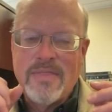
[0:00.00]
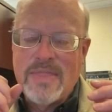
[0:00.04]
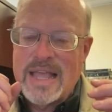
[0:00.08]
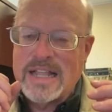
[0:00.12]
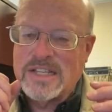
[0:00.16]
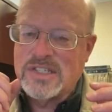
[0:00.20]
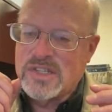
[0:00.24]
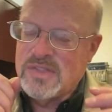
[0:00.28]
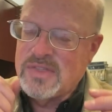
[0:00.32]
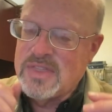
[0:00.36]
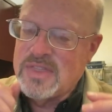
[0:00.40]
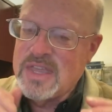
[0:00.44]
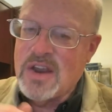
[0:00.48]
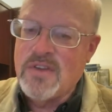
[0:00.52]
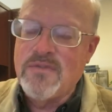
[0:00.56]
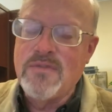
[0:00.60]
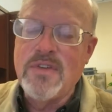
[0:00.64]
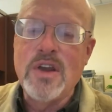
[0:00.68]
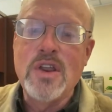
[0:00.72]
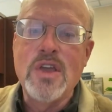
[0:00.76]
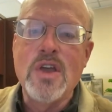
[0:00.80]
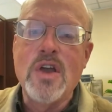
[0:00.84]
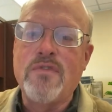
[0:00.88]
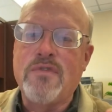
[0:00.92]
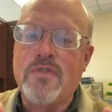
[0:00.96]
That's their
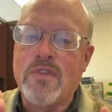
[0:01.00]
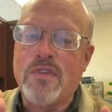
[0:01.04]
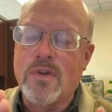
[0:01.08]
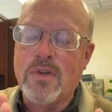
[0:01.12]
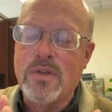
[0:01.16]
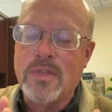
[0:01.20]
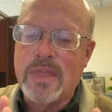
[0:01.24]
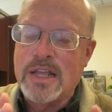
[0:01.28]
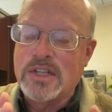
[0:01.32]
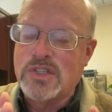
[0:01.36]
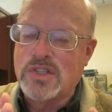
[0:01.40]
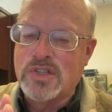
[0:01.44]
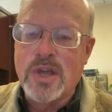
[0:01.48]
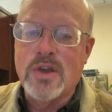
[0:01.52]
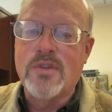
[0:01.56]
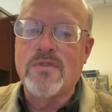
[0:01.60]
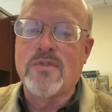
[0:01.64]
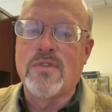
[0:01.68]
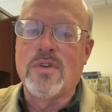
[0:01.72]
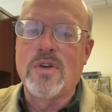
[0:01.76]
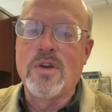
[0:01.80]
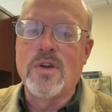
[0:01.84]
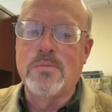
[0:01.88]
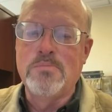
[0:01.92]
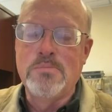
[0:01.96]
that's
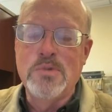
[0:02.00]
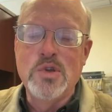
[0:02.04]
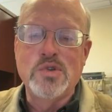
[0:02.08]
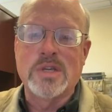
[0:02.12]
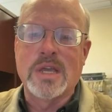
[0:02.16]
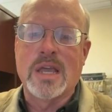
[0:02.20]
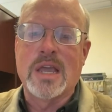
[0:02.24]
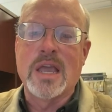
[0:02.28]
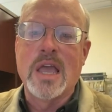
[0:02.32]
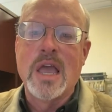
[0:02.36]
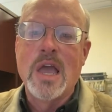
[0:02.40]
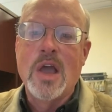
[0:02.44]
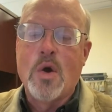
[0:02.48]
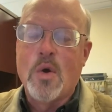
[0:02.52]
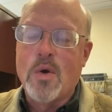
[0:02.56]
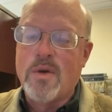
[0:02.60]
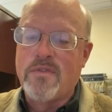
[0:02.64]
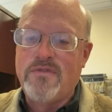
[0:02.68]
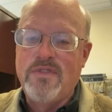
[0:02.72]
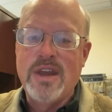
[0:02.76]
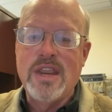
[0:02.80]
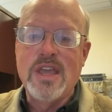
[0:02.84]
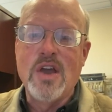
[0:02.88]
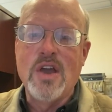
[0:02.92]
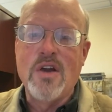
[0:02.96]
their music
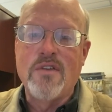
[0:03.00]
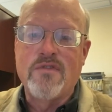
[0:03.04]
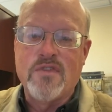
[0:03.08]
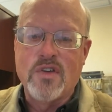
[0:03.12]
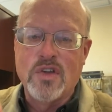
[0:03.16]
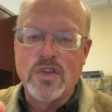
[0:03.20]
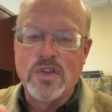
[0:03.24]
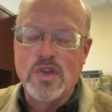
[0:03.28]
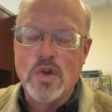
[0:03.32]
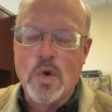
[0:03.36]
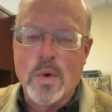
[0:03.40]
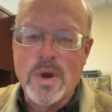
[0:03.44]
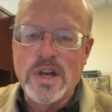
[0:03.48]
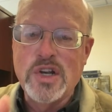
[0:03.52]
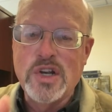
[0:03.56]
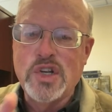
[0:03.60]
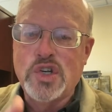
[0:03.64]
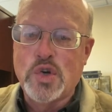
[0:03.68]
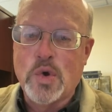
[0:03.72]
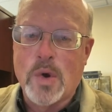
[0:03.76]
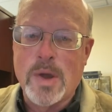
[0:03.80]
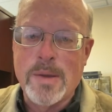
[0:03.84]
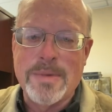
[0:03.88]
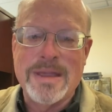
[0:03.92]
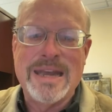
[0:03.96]
or video for your
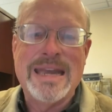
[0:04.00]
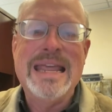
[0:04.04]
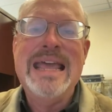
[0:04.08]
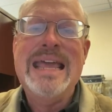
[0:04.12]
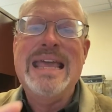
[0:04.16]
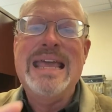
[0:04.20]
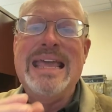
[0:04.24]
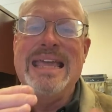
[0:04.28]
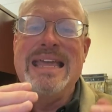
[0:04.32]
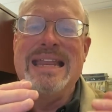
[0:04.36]
enjoyment.